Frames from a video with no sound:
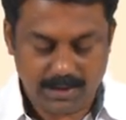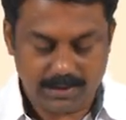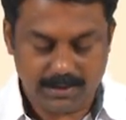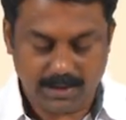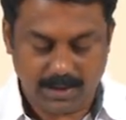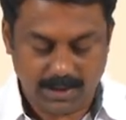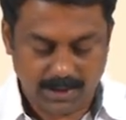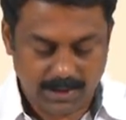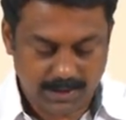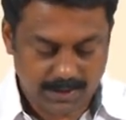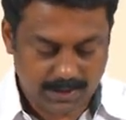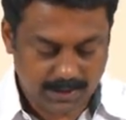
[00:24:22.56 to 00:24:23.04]

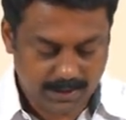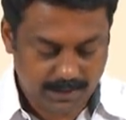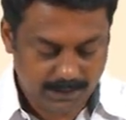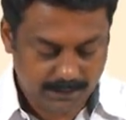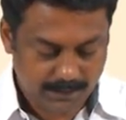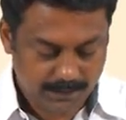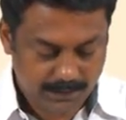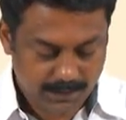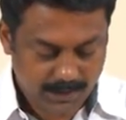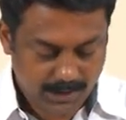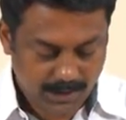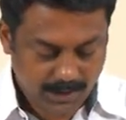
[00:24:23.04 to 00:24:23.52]
generated
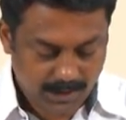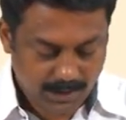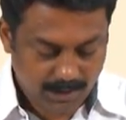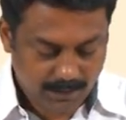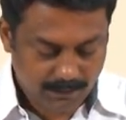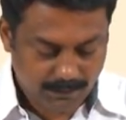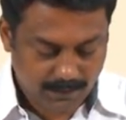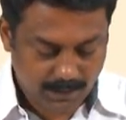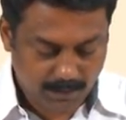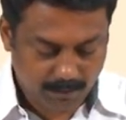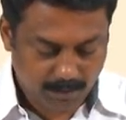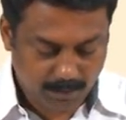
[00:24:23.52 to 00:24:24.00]

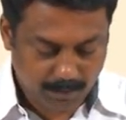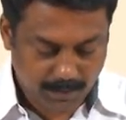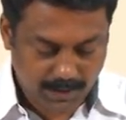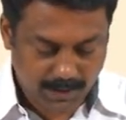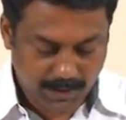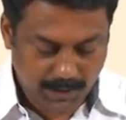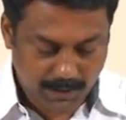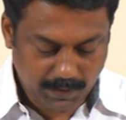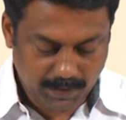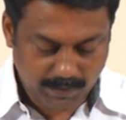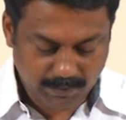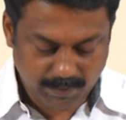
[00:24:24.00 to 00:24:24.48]
for
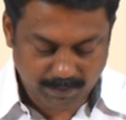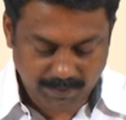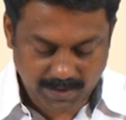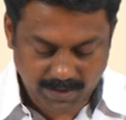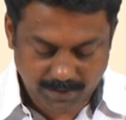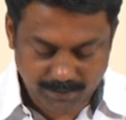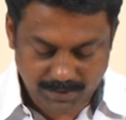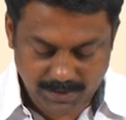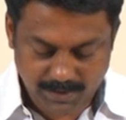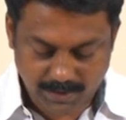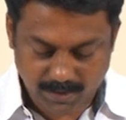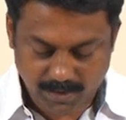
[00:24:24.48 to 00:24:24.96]
1.2 mm
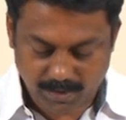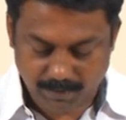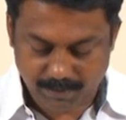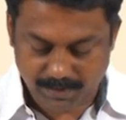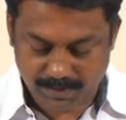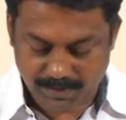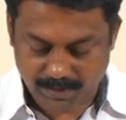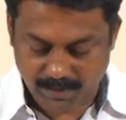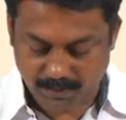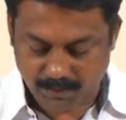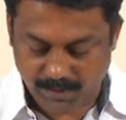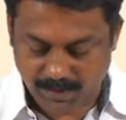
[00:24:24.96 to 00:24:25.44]
diameter
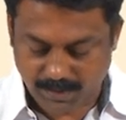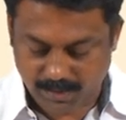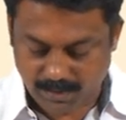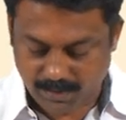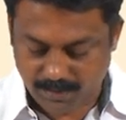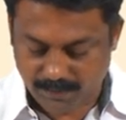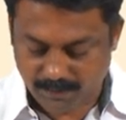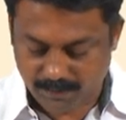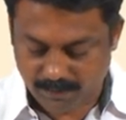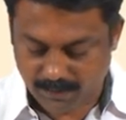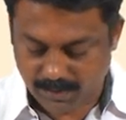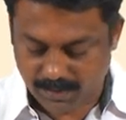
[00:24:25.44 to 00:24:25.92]
carbon steel wire
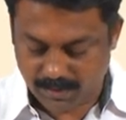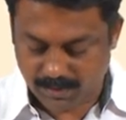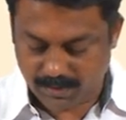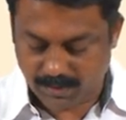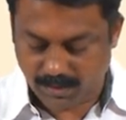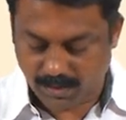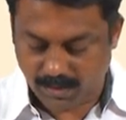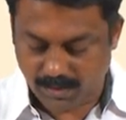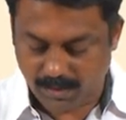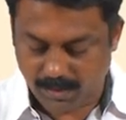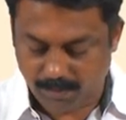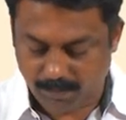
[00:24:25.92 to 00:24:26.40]
with
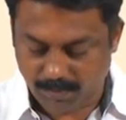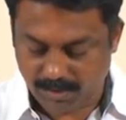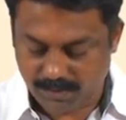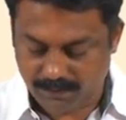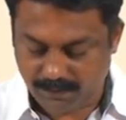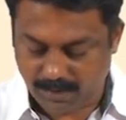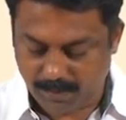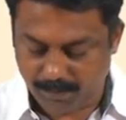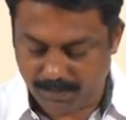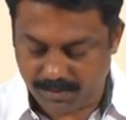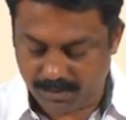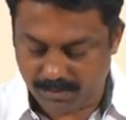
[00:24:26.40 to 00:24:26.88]
argon plus
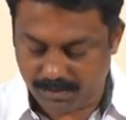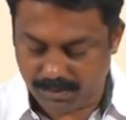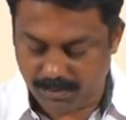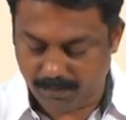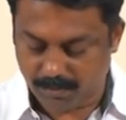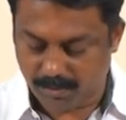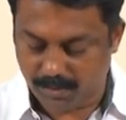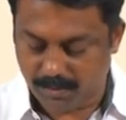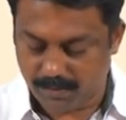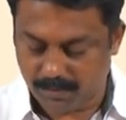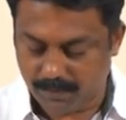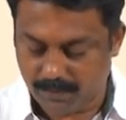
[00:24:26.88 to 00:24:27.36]
5 percent
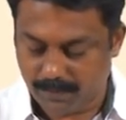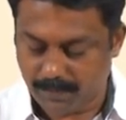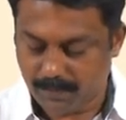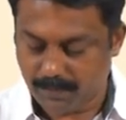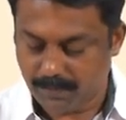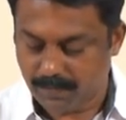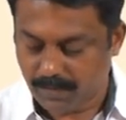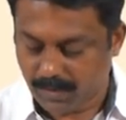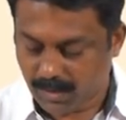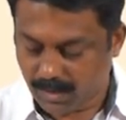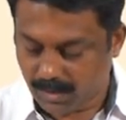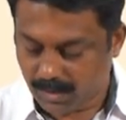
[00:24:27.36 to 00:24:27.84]
CO2
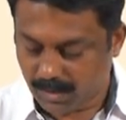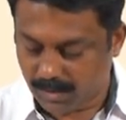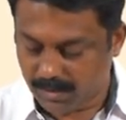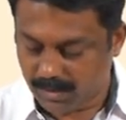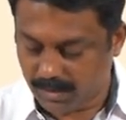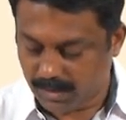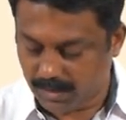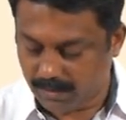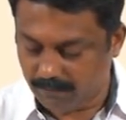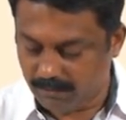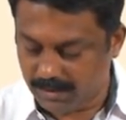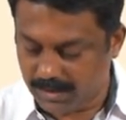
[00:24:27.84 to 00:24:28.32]
and
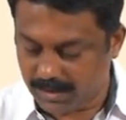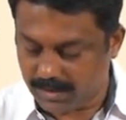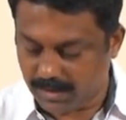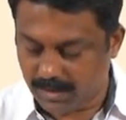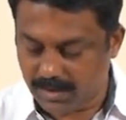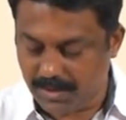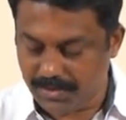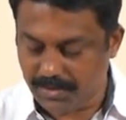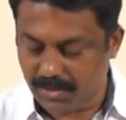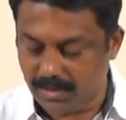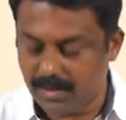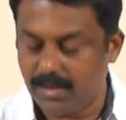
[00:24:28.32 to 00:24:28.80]
then with the
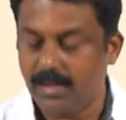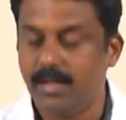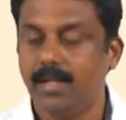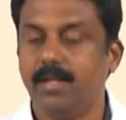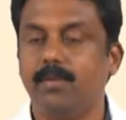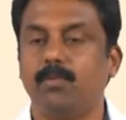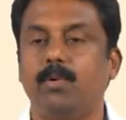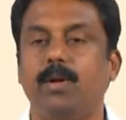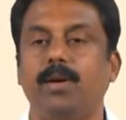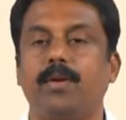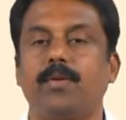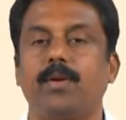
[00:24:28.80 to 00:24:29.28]
condition
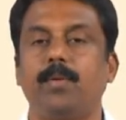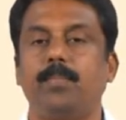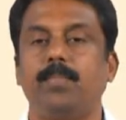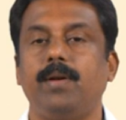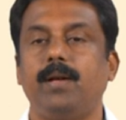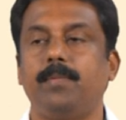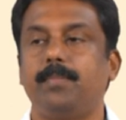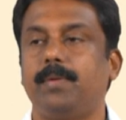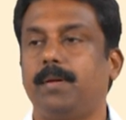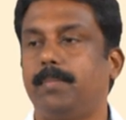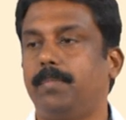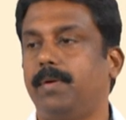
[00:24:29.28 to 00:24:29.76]
that one
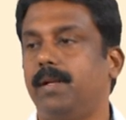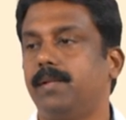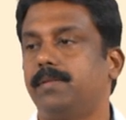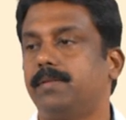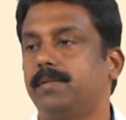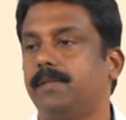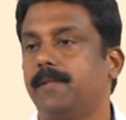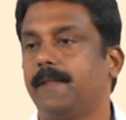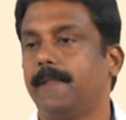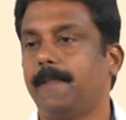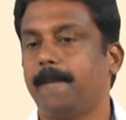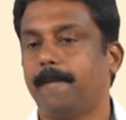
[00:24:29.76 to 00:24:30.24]
droplet per
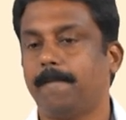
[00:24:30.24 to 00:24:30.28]
pulse.